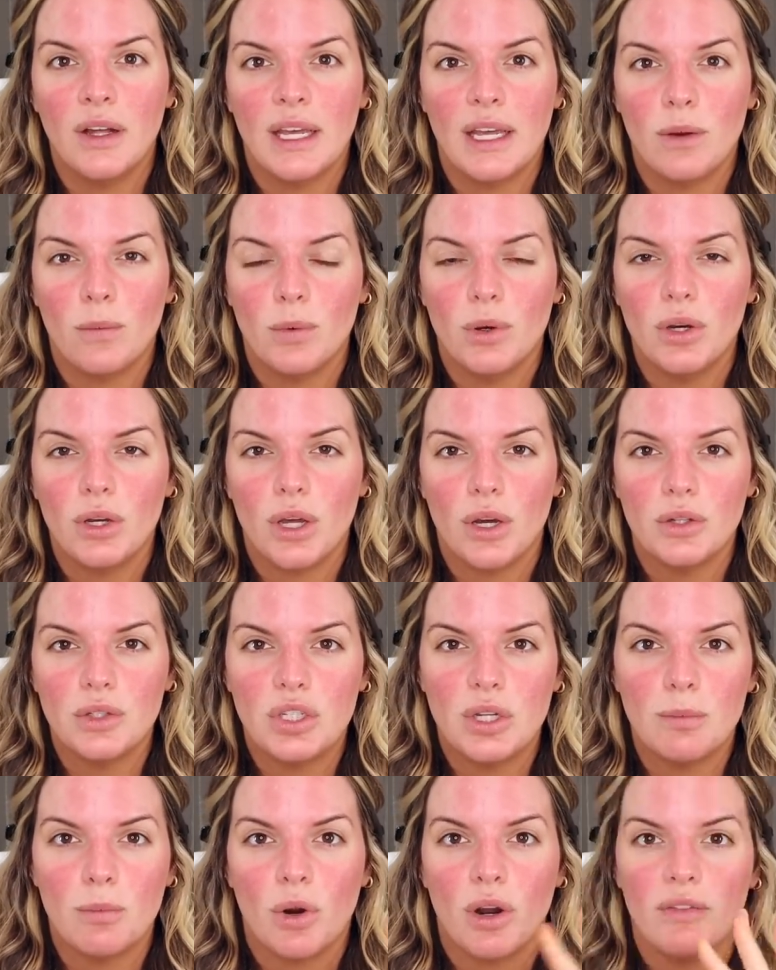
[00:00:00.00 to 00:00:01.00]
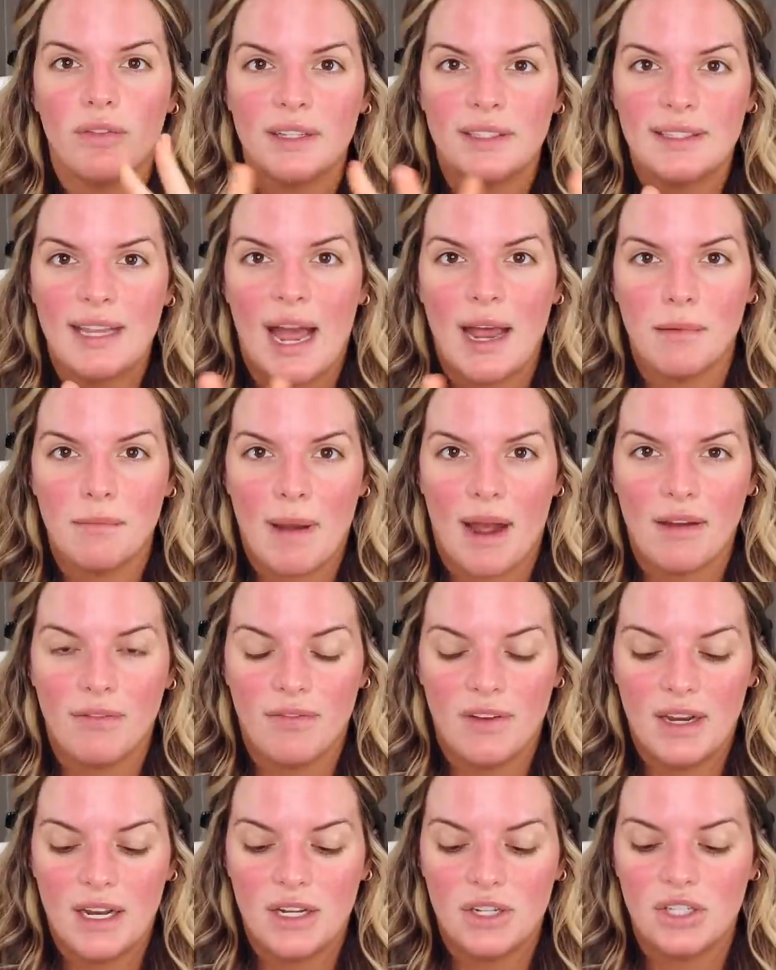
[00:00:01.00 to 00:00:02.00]
It will go to more of a satin matte
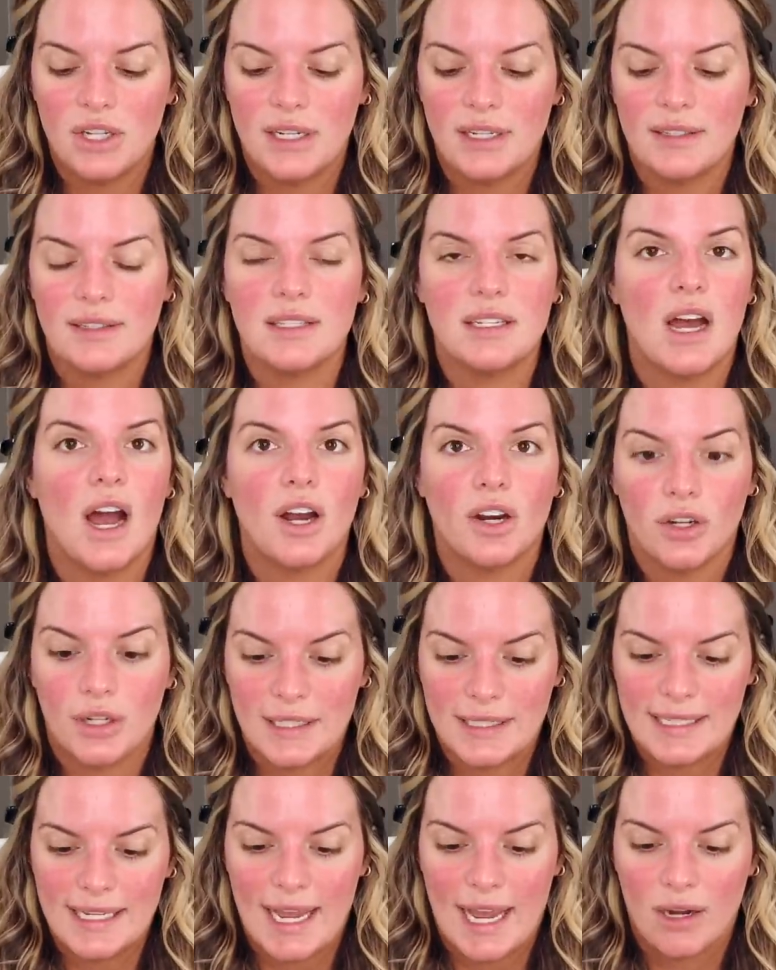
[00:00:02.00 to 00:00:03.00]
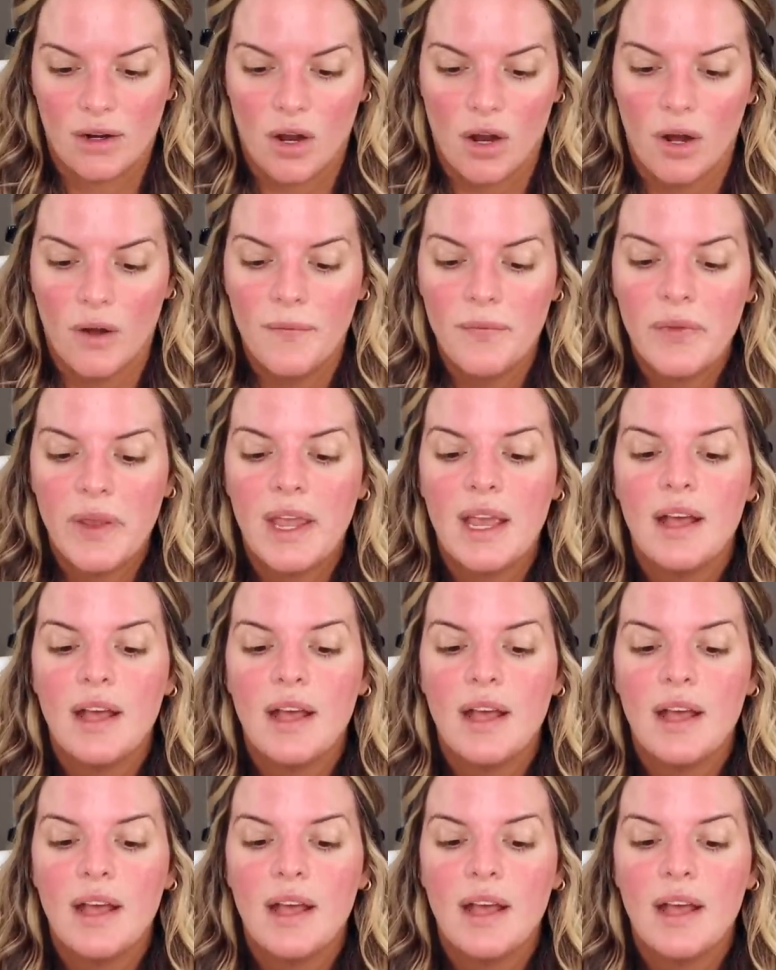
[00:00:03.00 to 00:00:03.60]
finish. It is not greasy at all.